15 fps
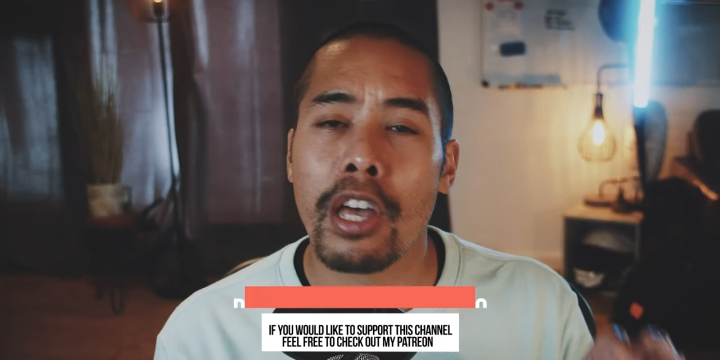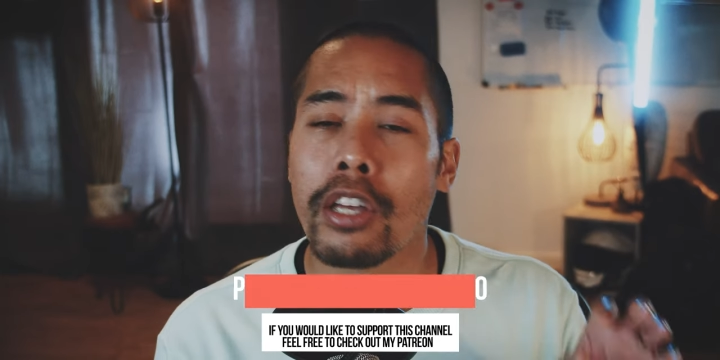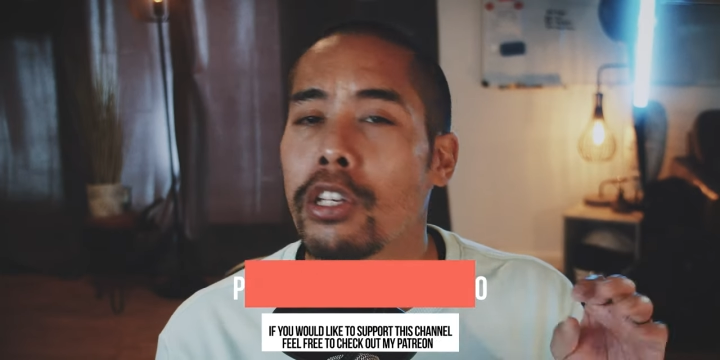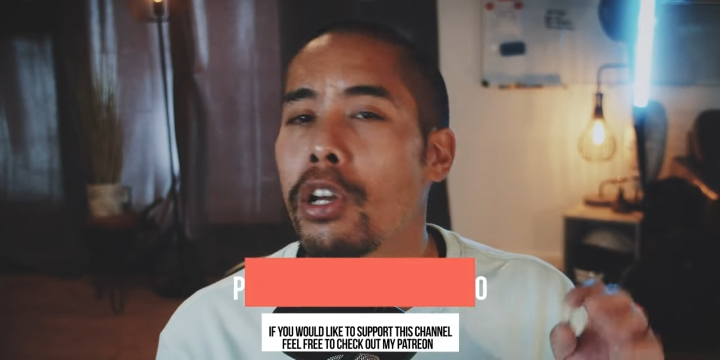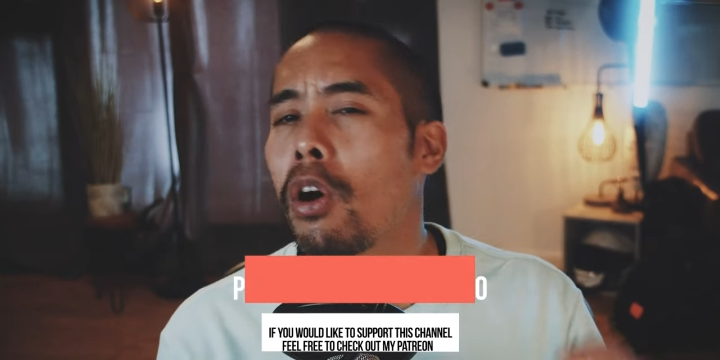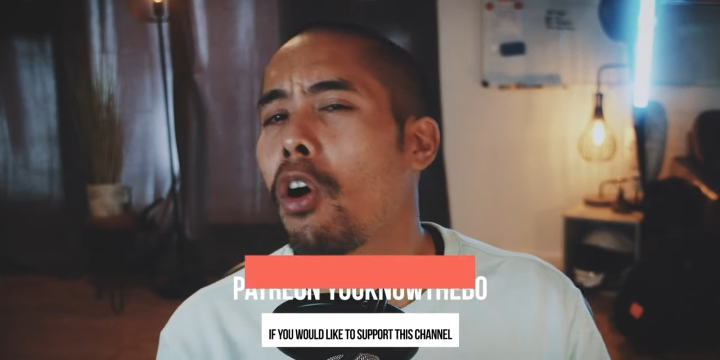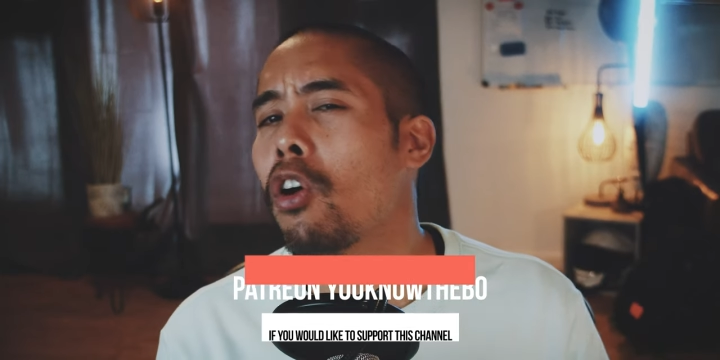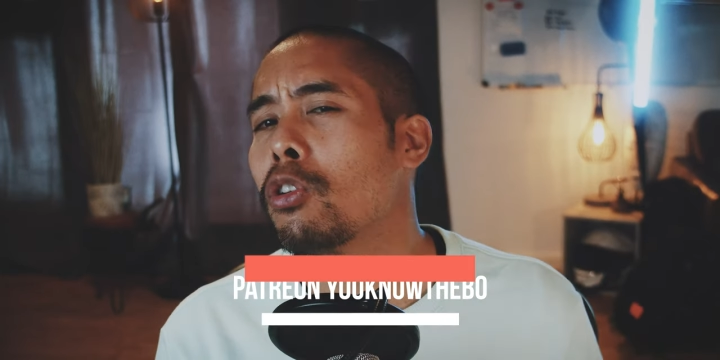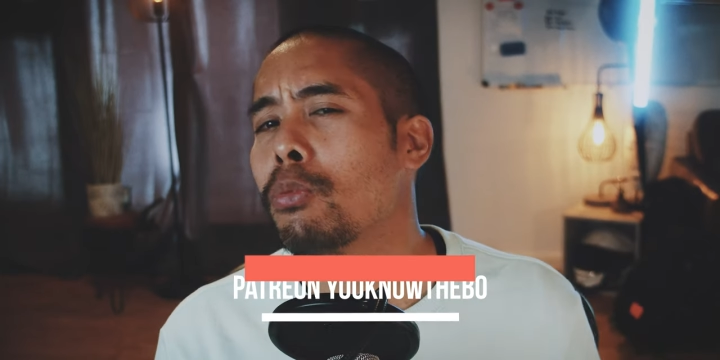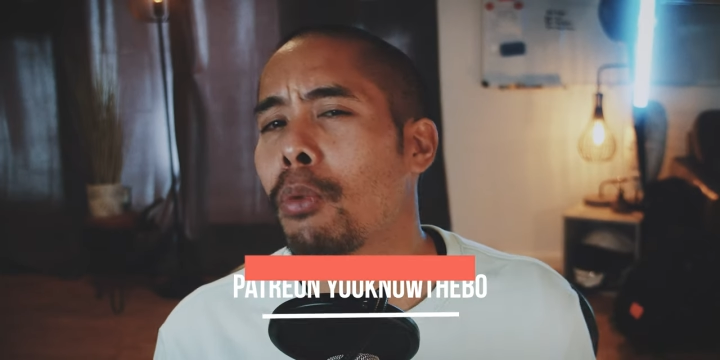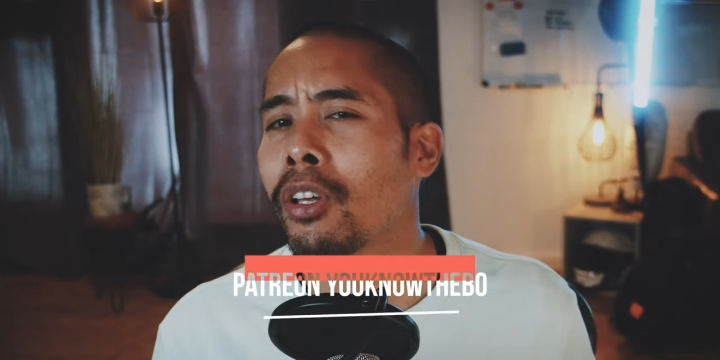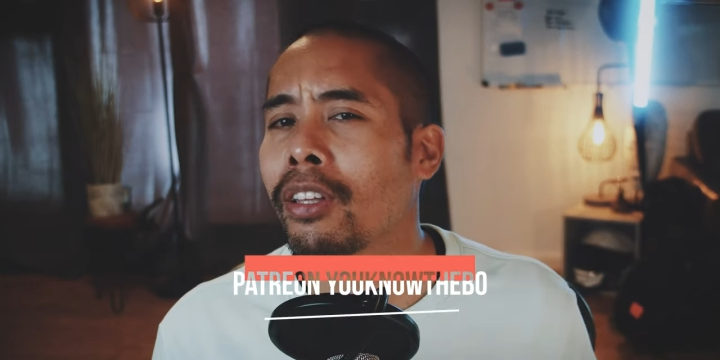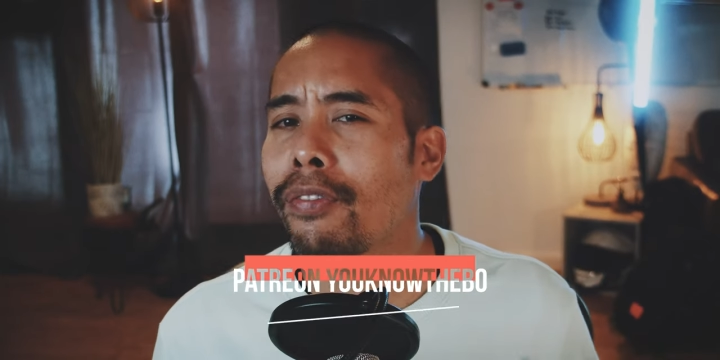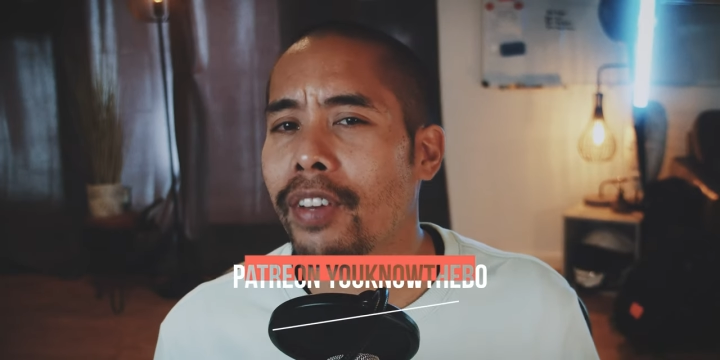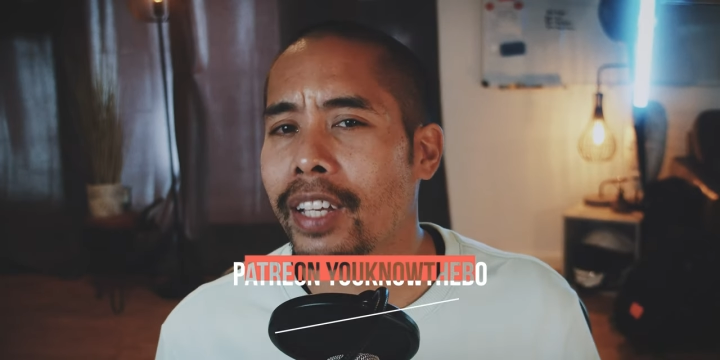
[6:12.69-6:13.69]
your own
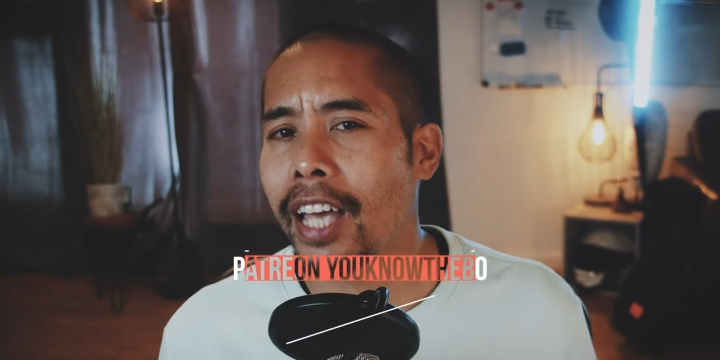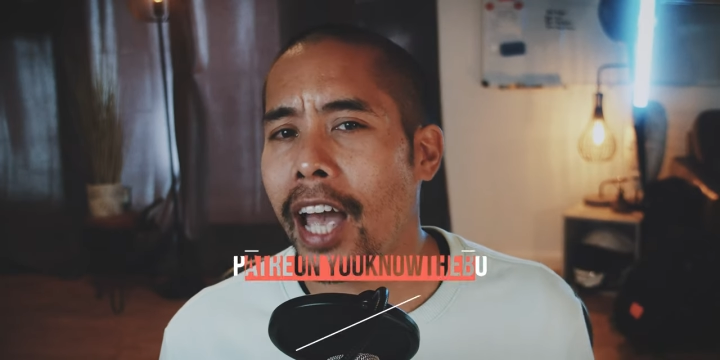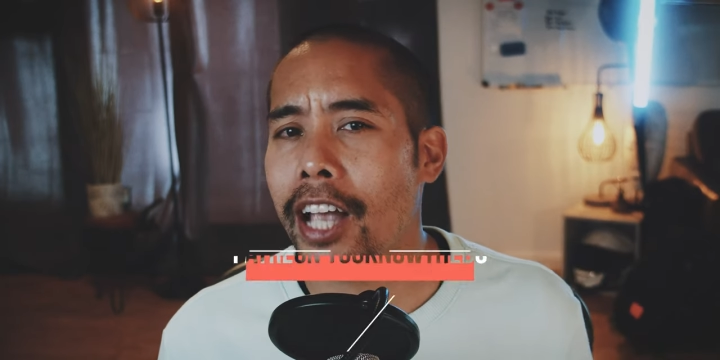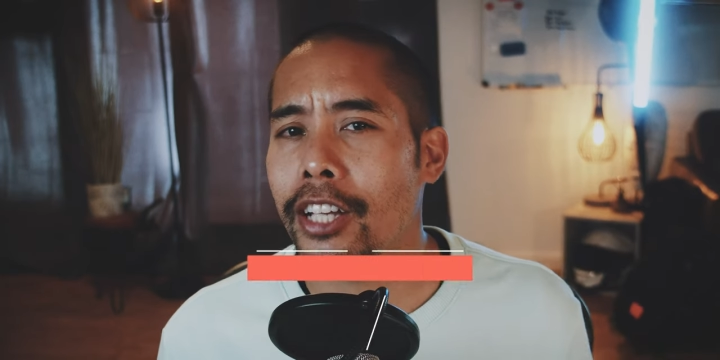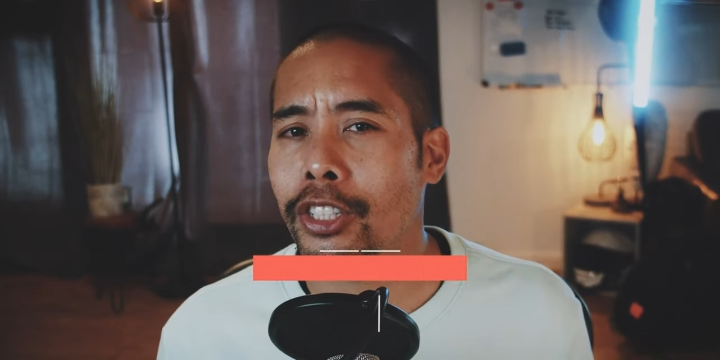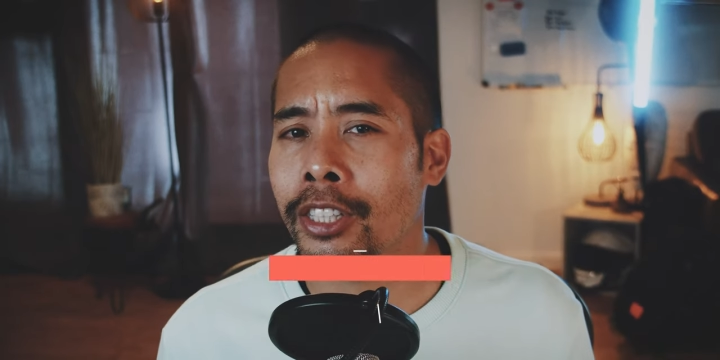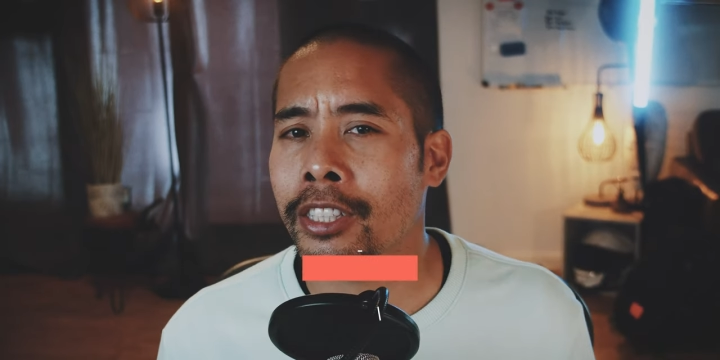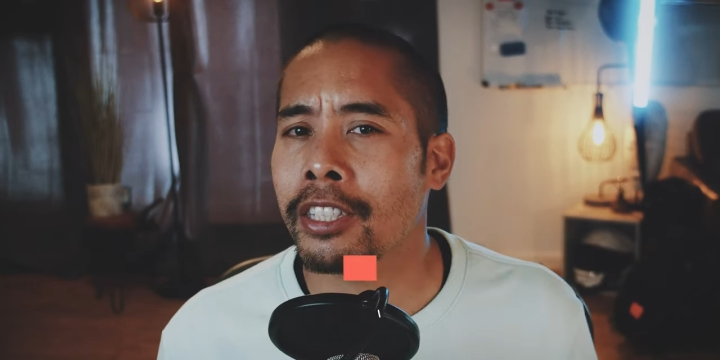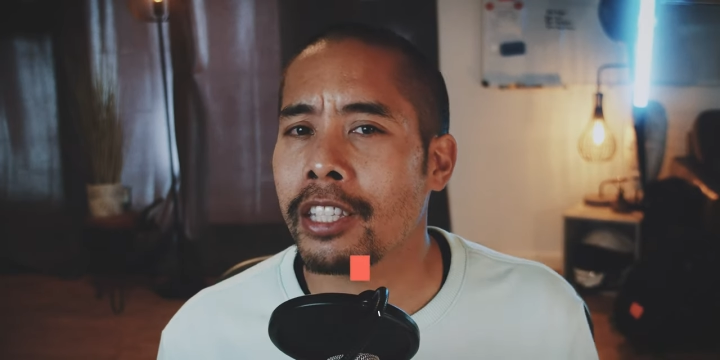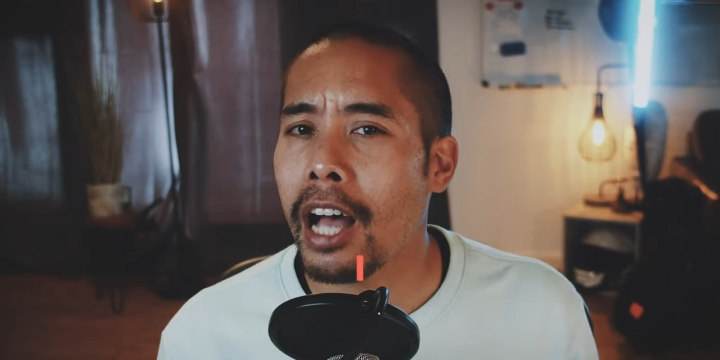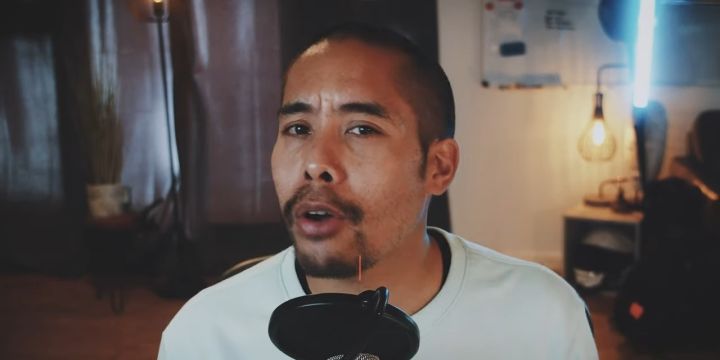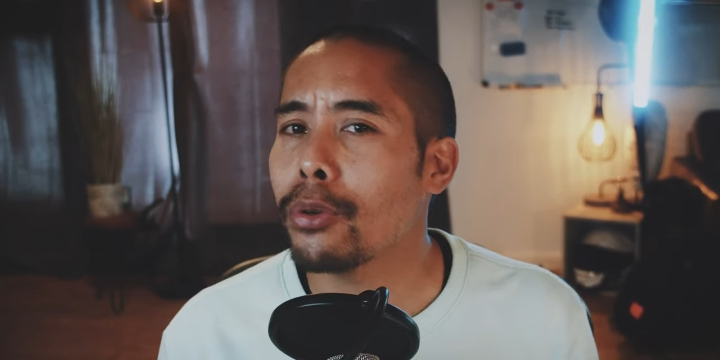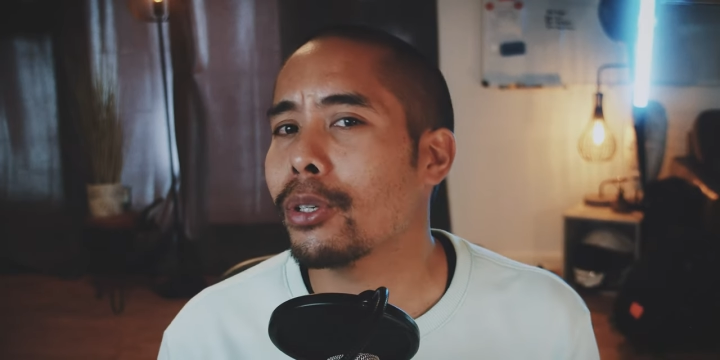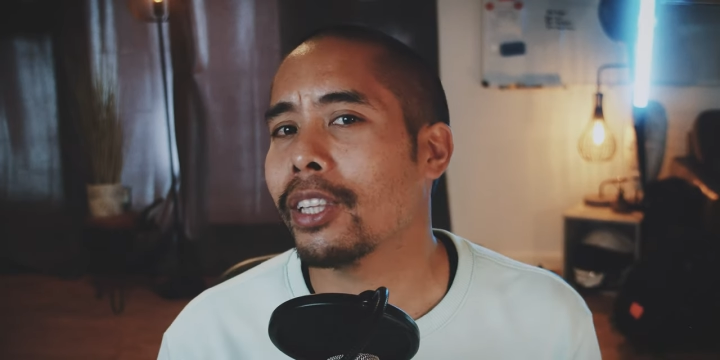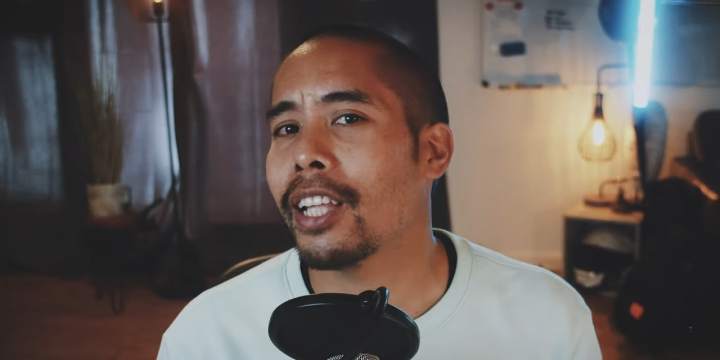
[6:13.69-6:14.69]
modifications,
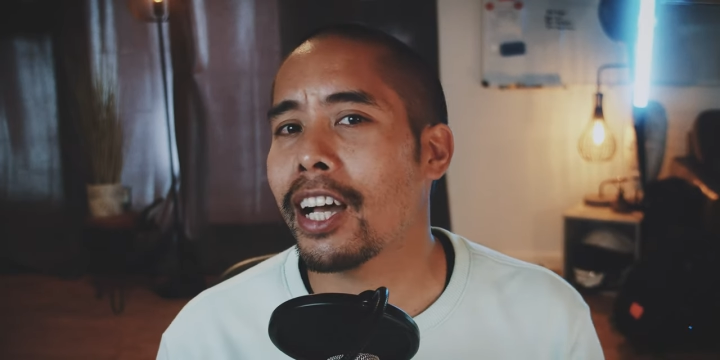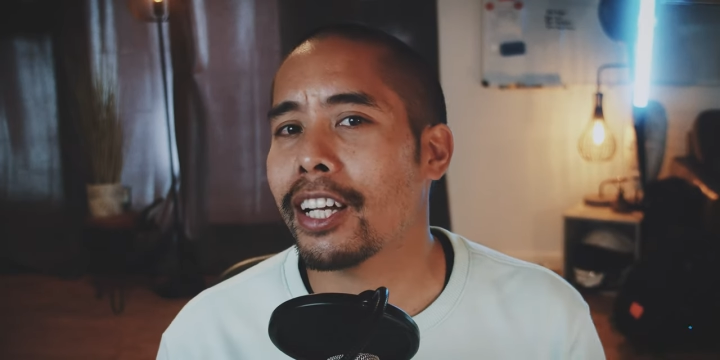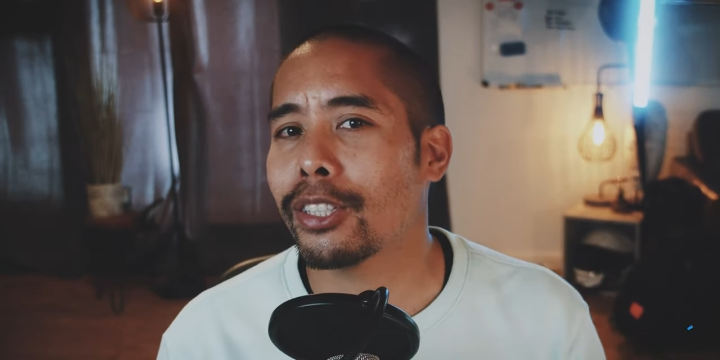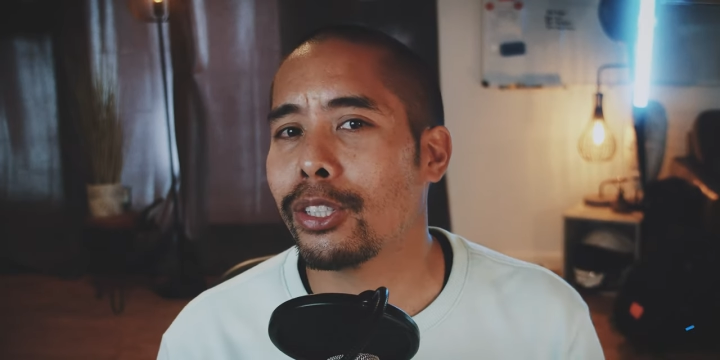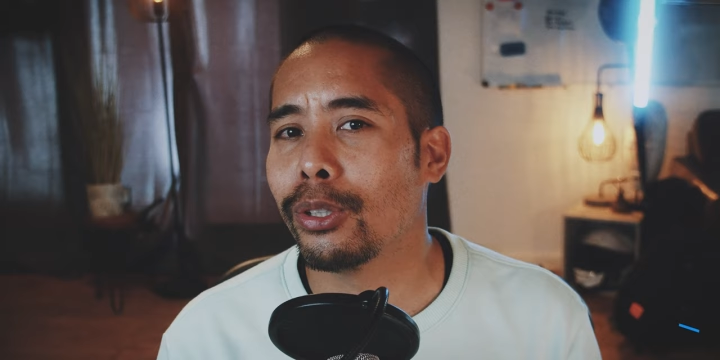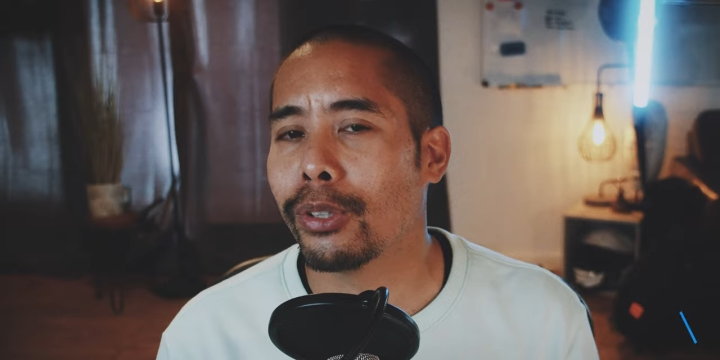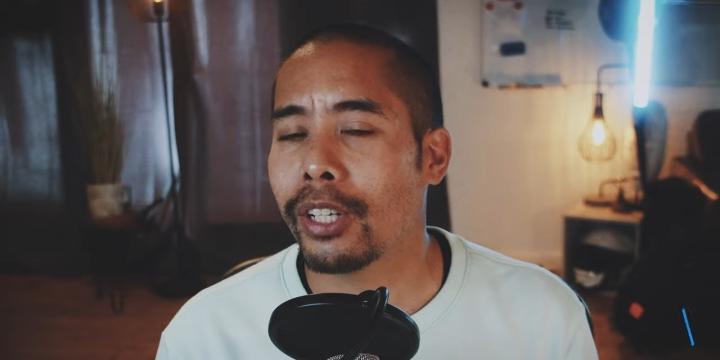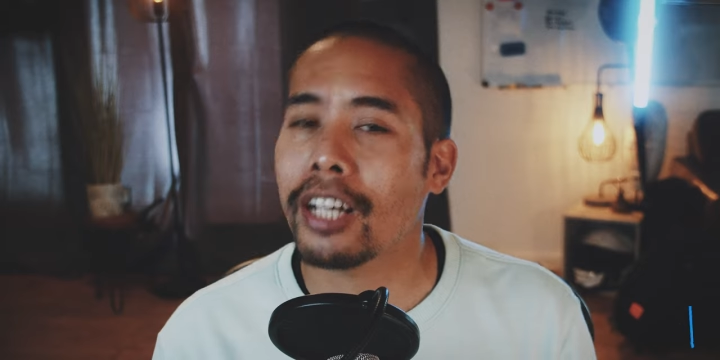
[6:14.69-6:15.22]
how you like to